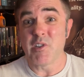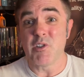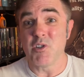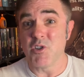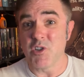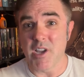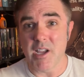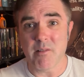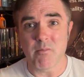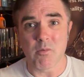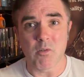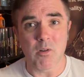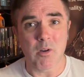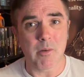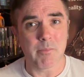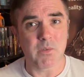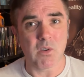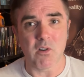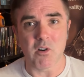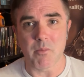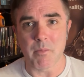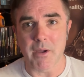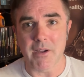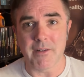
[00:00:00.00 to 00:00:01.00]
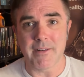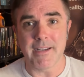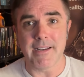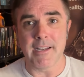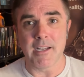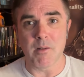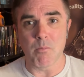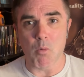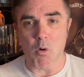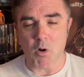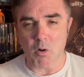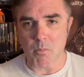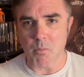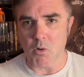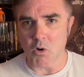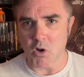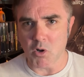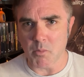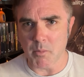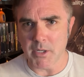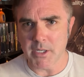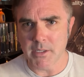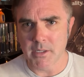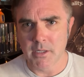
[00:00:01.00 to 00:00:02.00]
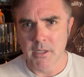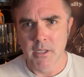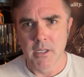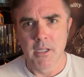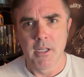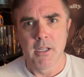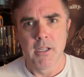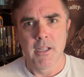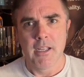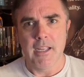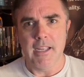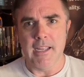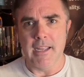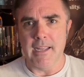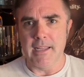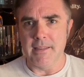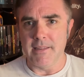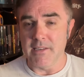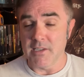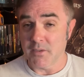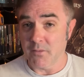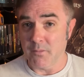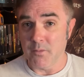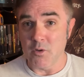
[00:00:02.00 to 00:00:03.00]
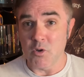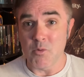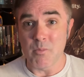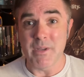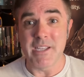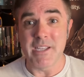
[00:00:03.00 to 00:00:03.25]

in general. I'm talking about Ingmar Bergman. And this film